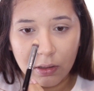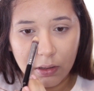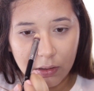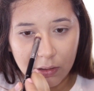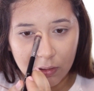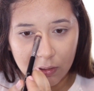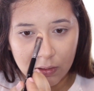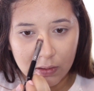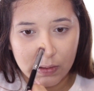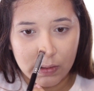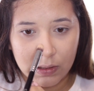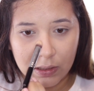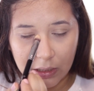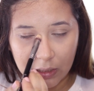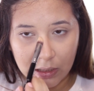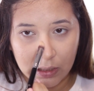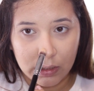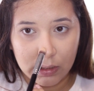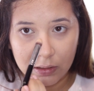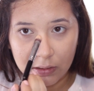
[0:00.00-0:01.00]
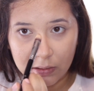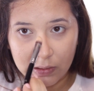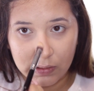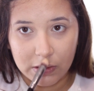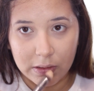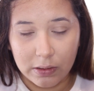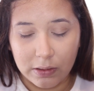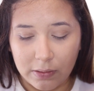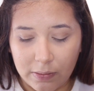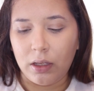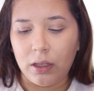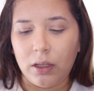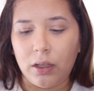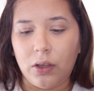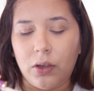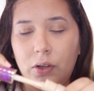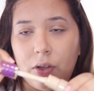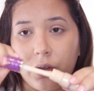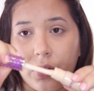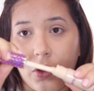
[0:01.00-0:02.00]
and the sides.
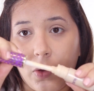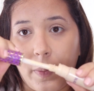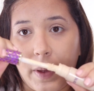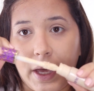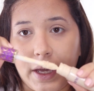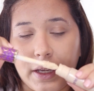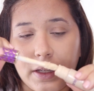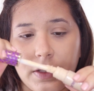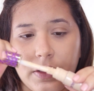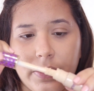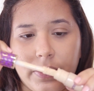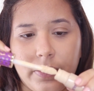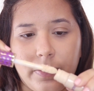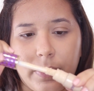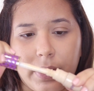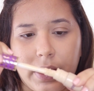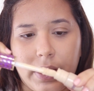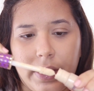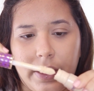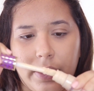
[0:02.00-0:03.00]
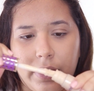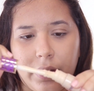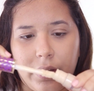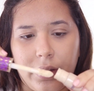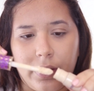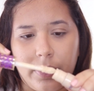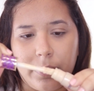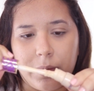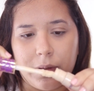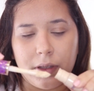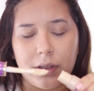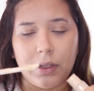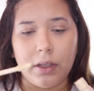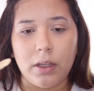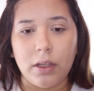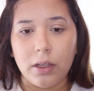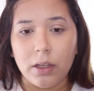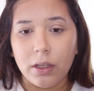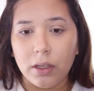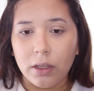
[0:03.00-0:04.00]
And I'll go back into my
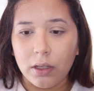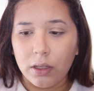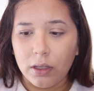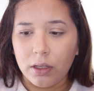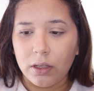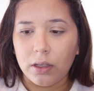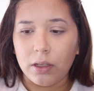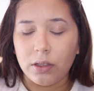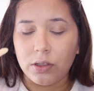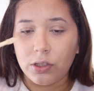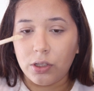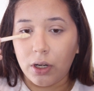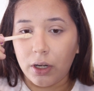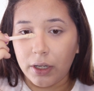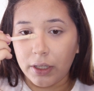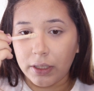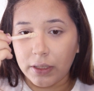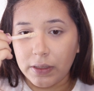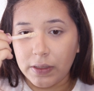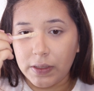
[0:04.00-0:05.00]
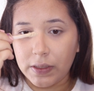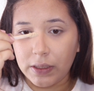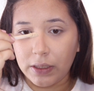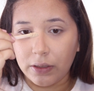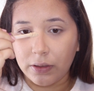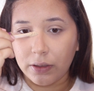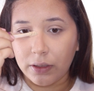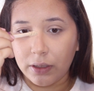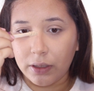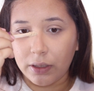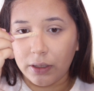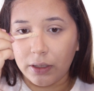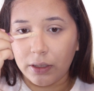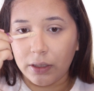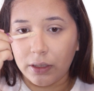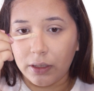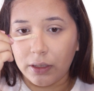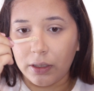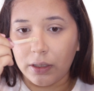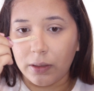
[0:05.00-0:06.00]
Tarte concealer
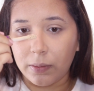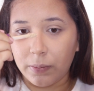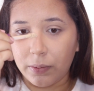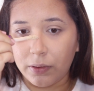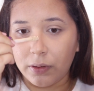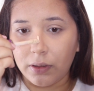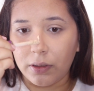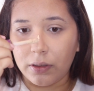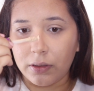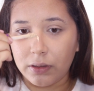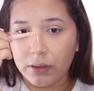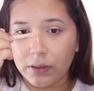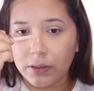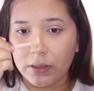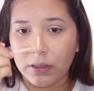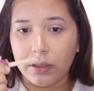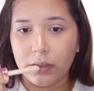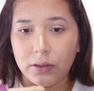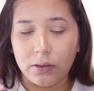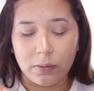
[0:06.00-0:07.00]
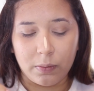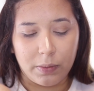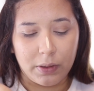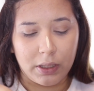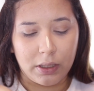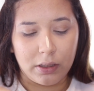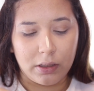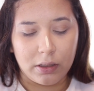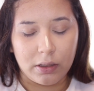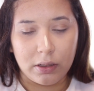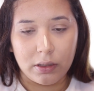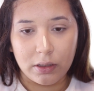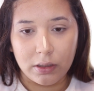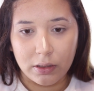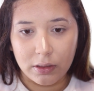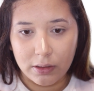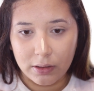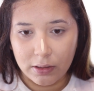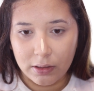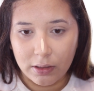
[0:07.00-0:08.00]
and put just a little bit
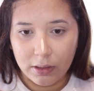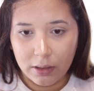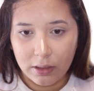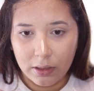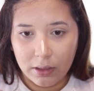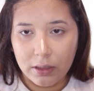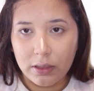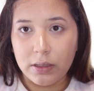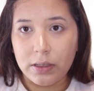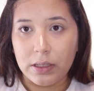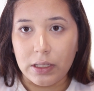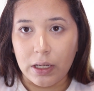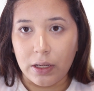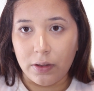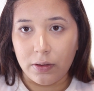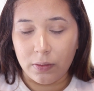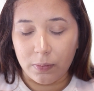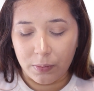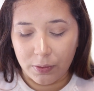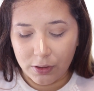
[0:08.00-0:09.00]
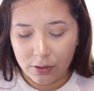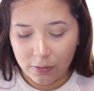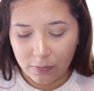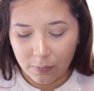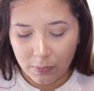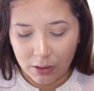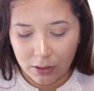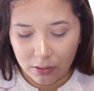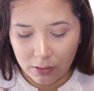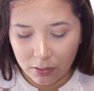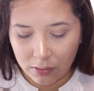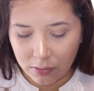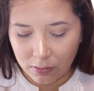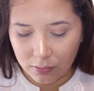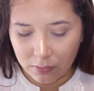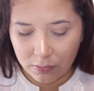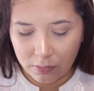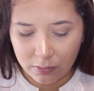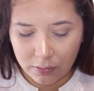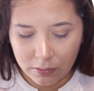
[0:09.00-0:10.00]
down the bridge of my
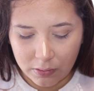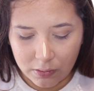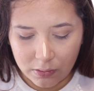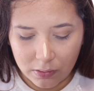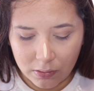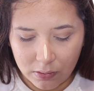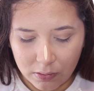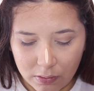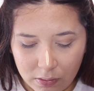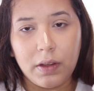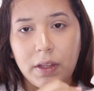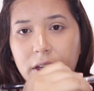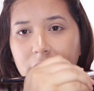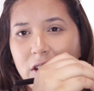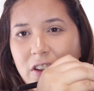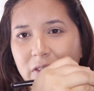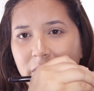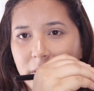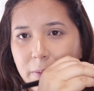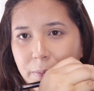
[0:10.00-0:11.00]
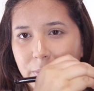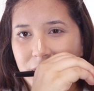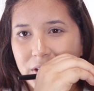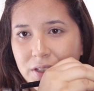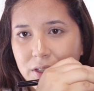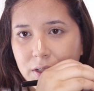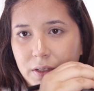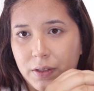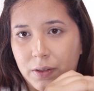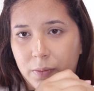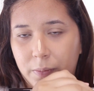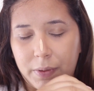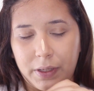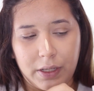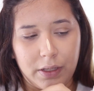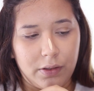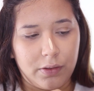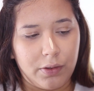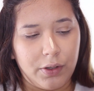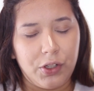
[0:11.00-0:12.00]
nose, clean off my brush a little
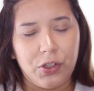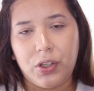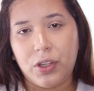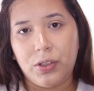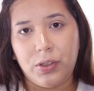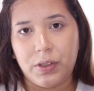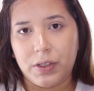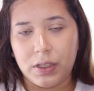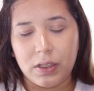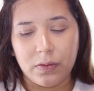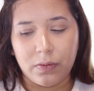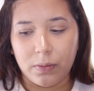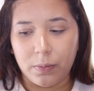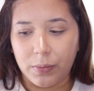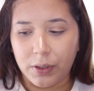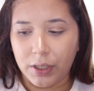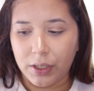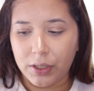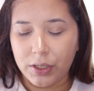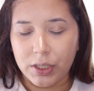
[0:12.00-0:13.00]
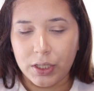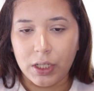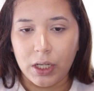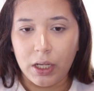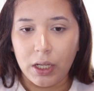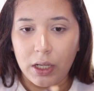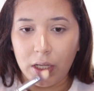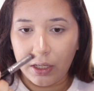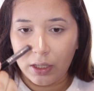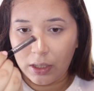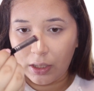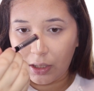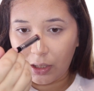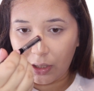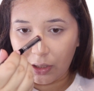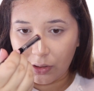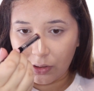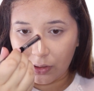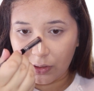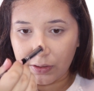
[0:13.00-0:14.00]
bit, or you can use a different brush,
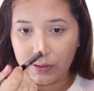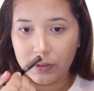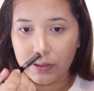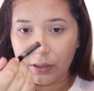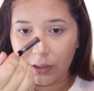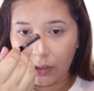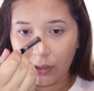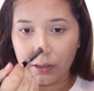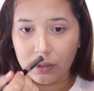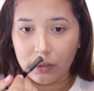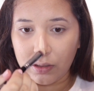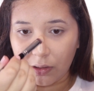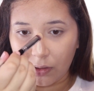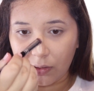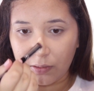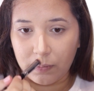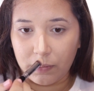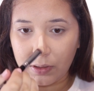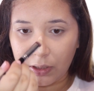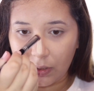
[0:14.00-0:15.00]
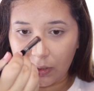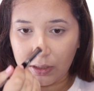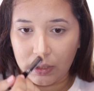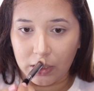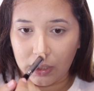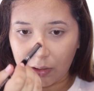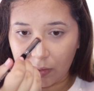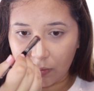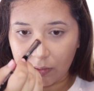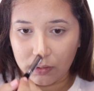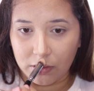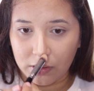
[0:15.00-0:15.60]
and just blend it out.